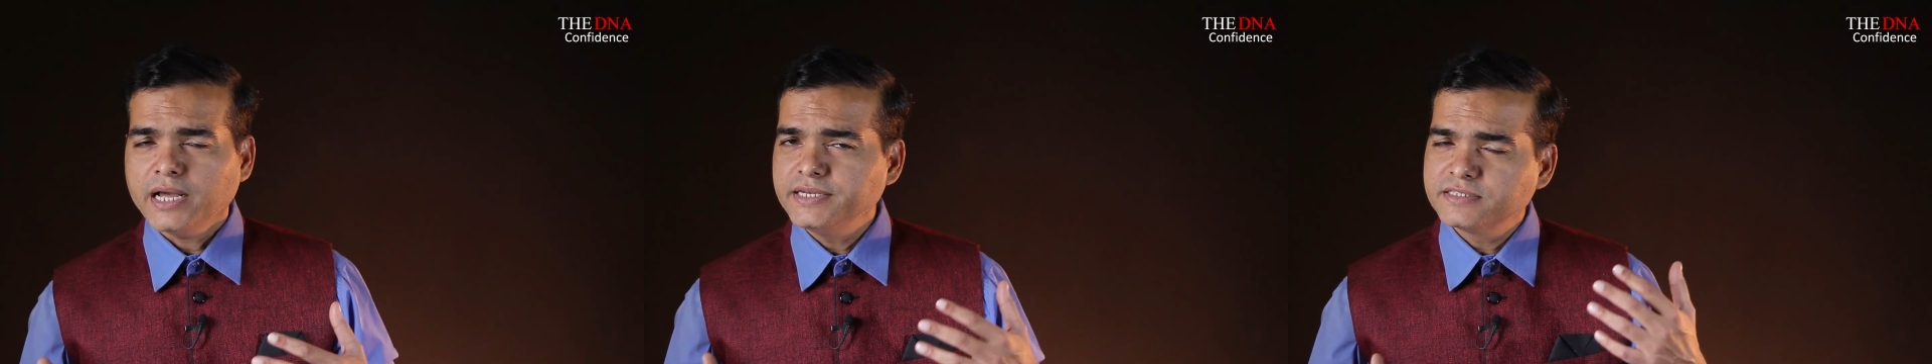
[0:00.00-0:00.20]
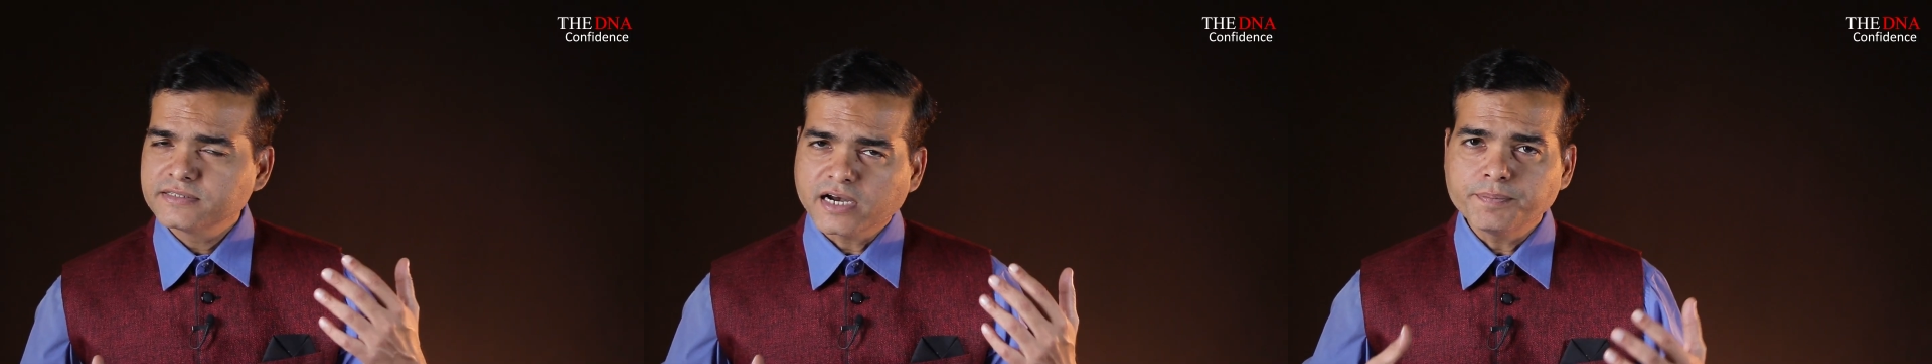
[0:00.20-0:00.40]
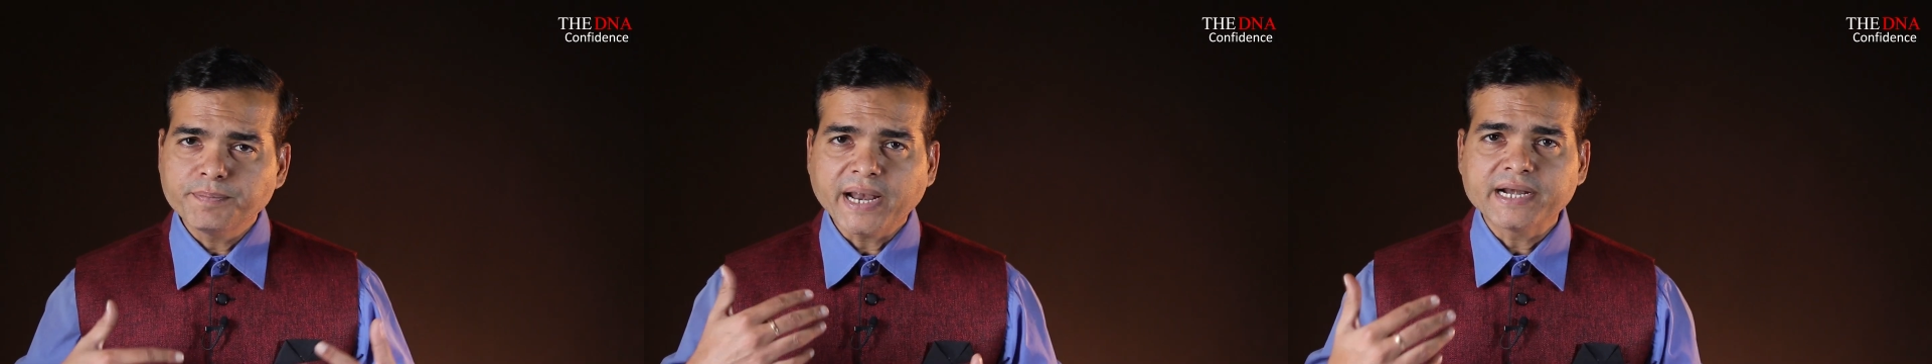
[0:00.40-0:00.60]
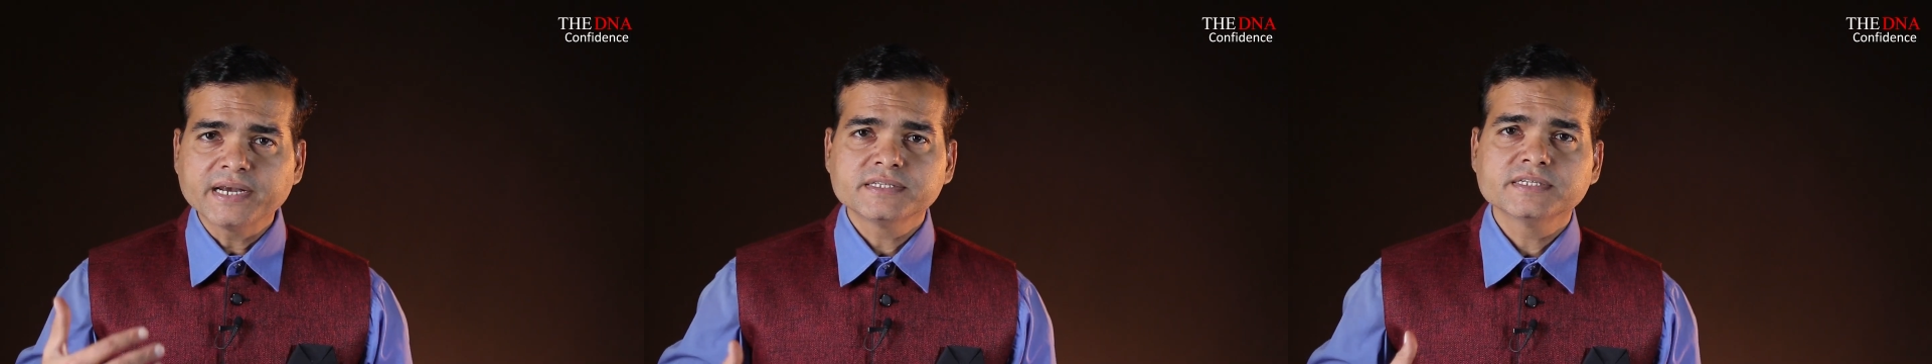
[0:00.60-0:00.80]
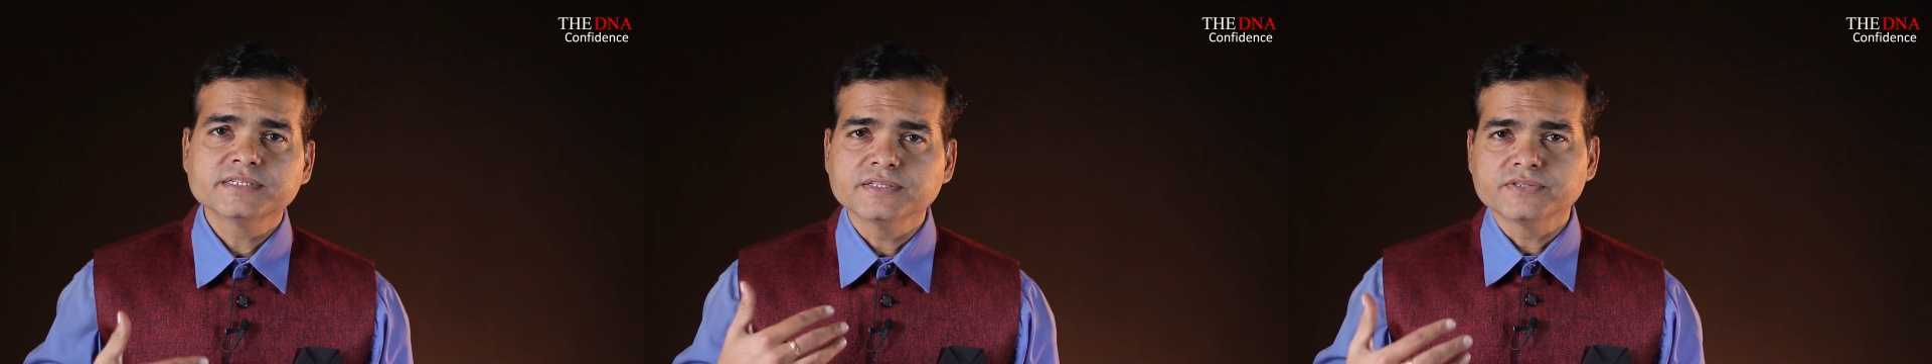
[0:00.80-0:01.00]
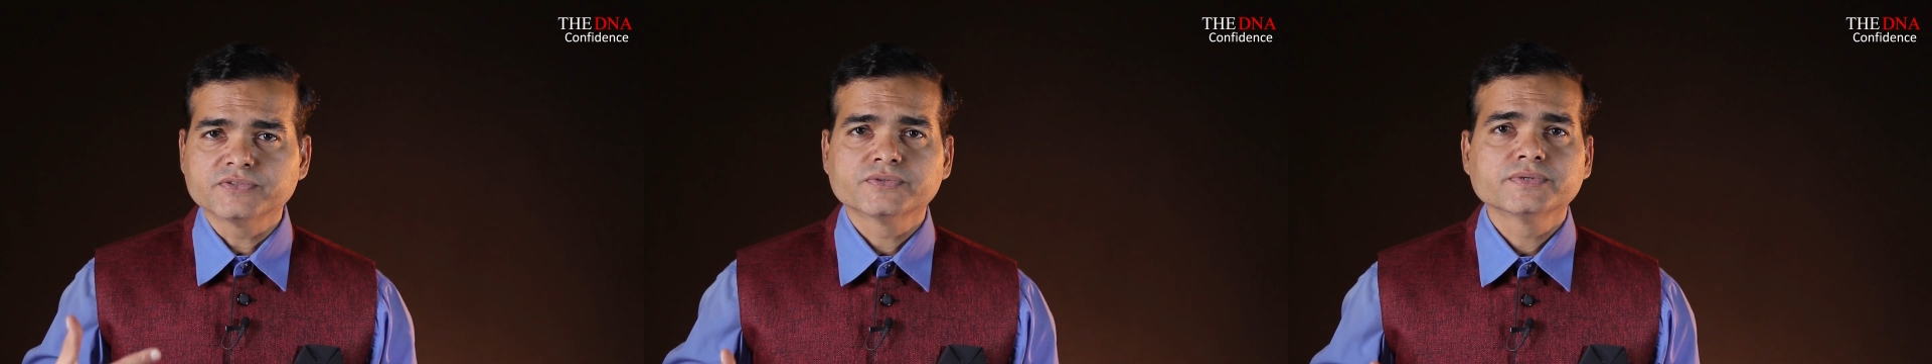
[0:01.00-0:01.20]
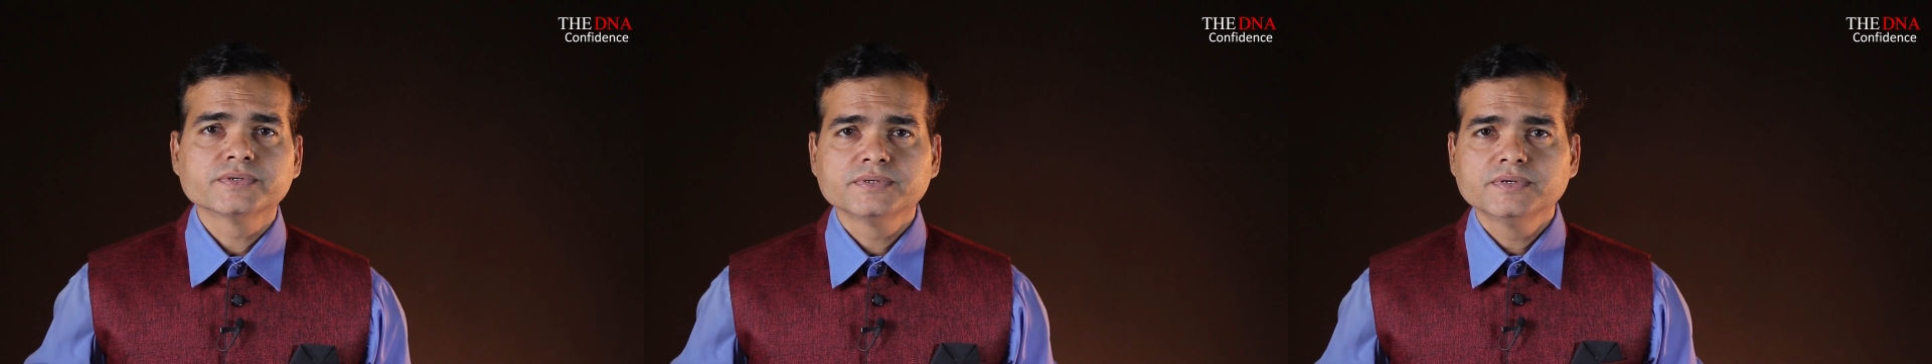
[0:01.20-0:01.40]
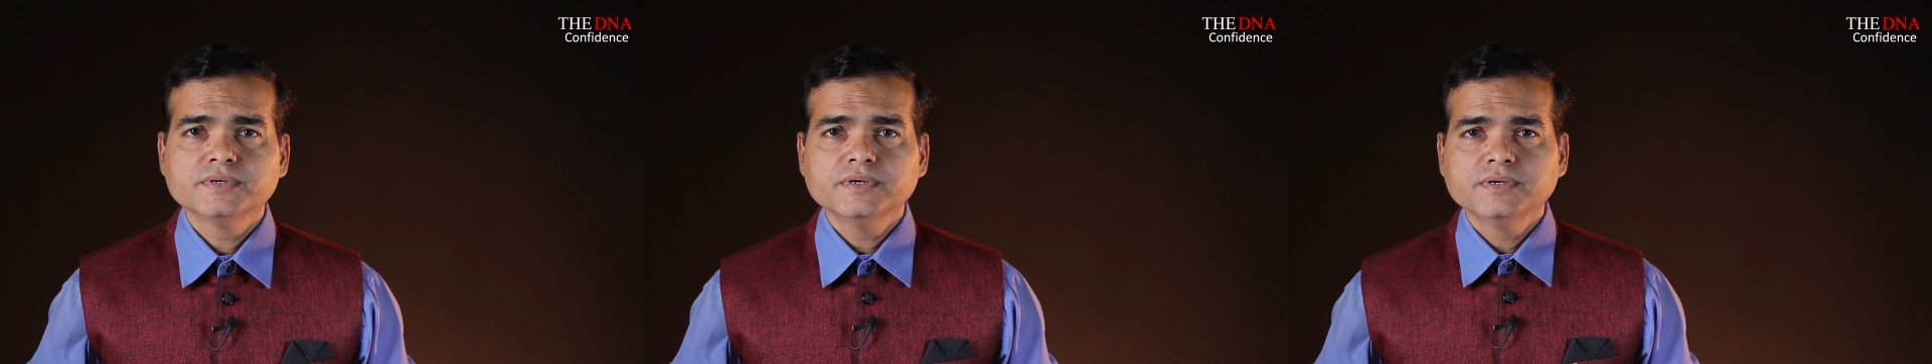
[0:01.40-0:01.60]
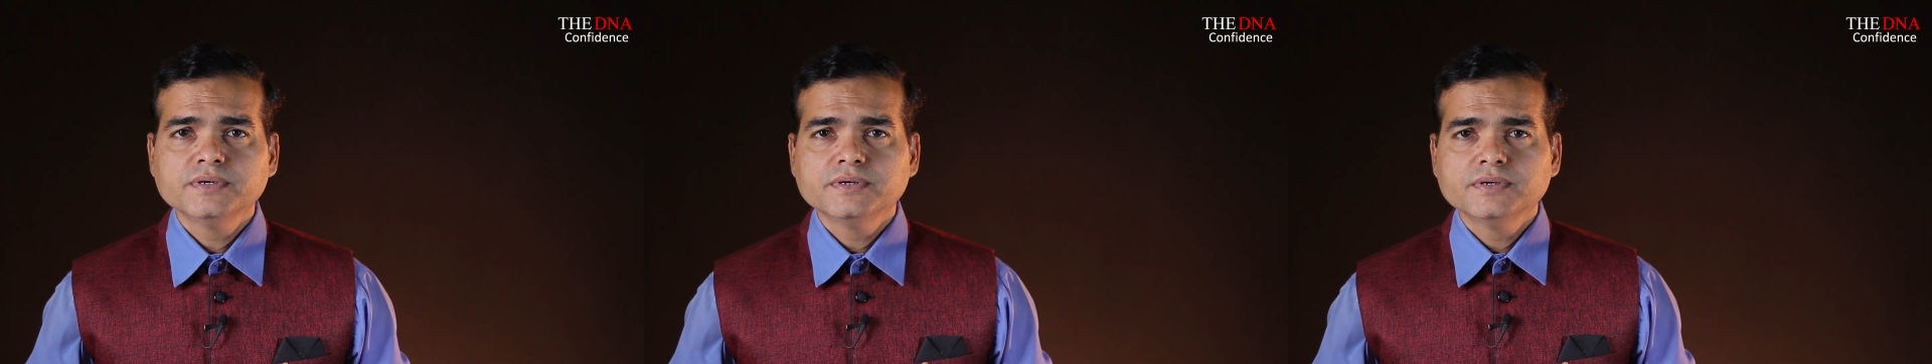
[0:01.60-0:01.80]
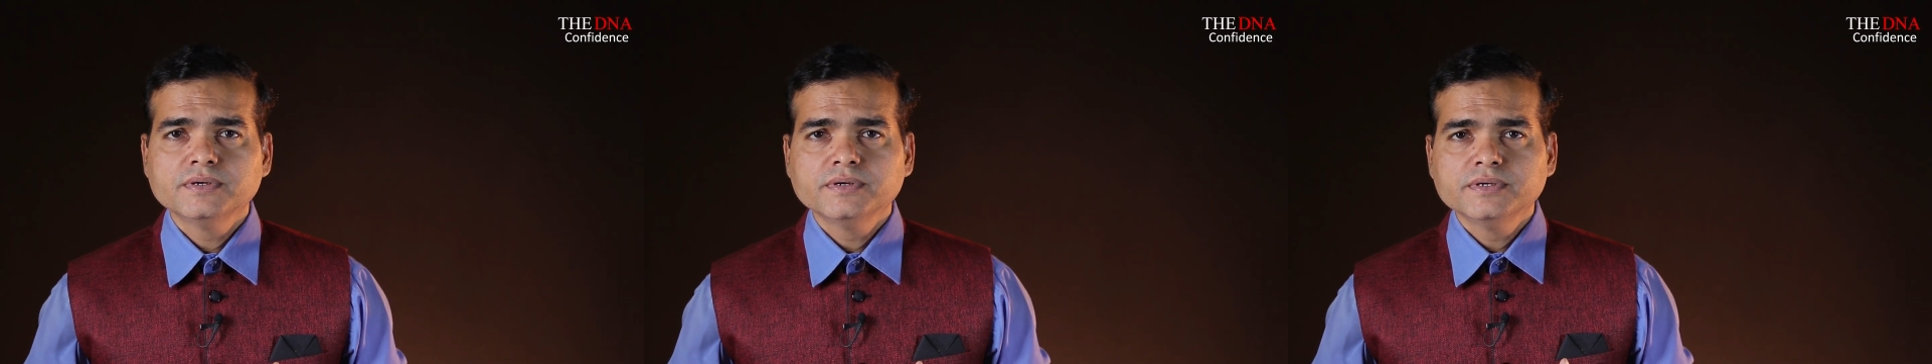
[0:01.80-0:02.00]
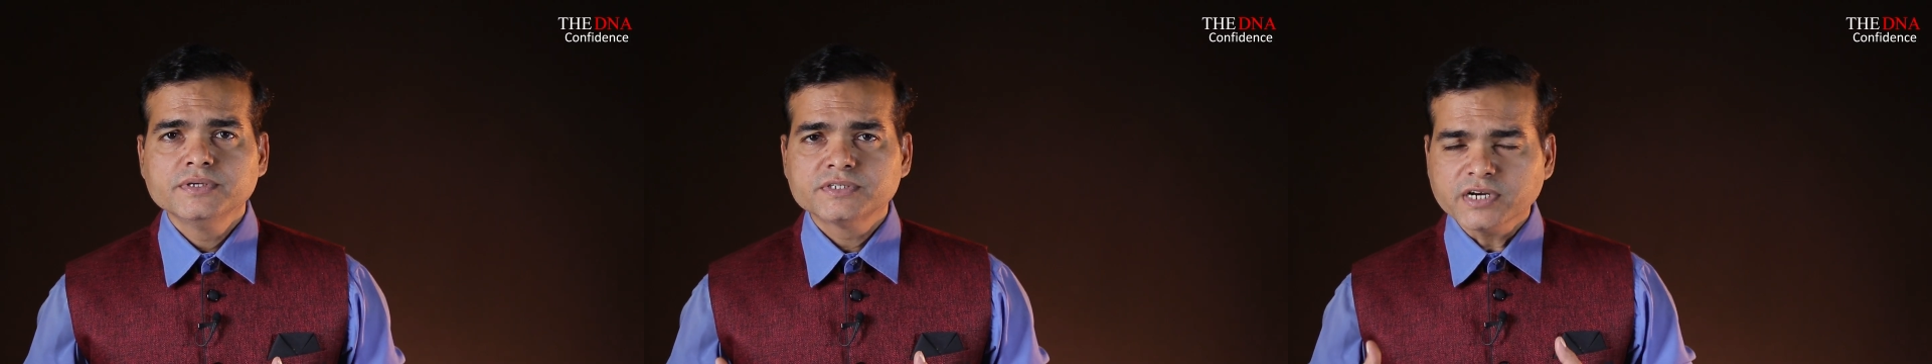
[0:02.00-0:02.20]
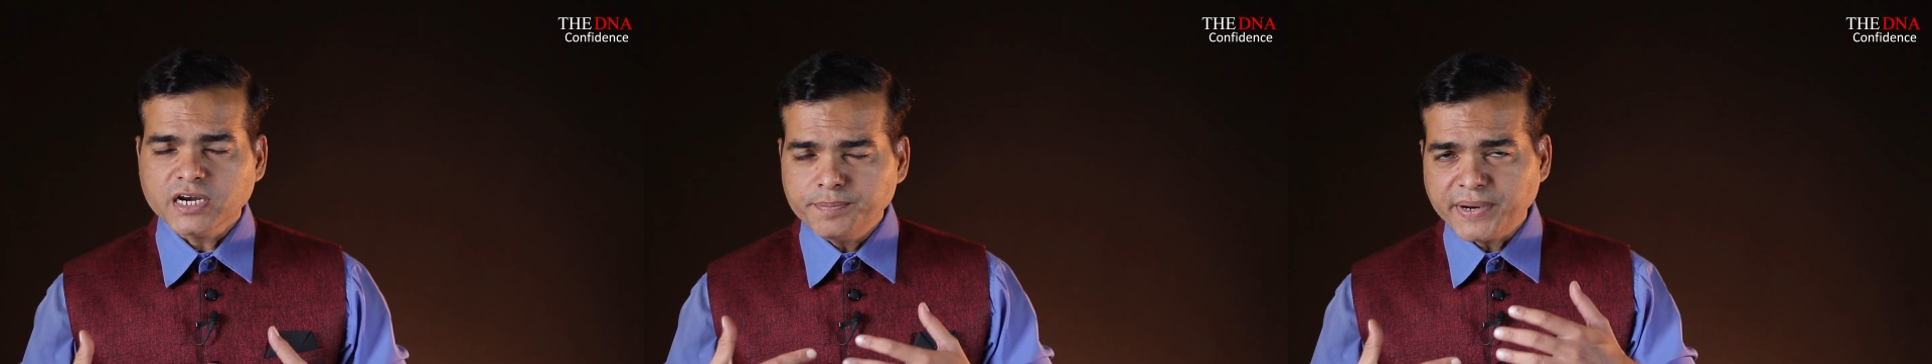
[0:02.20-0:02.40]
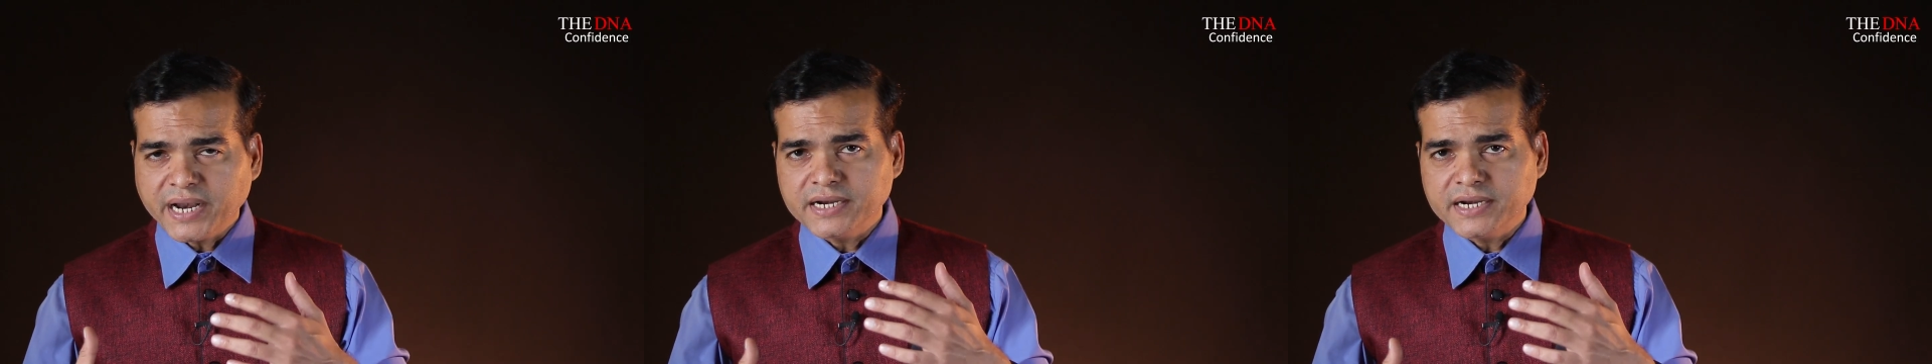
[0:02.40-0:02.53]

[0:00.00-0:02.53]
and start practicing this. Start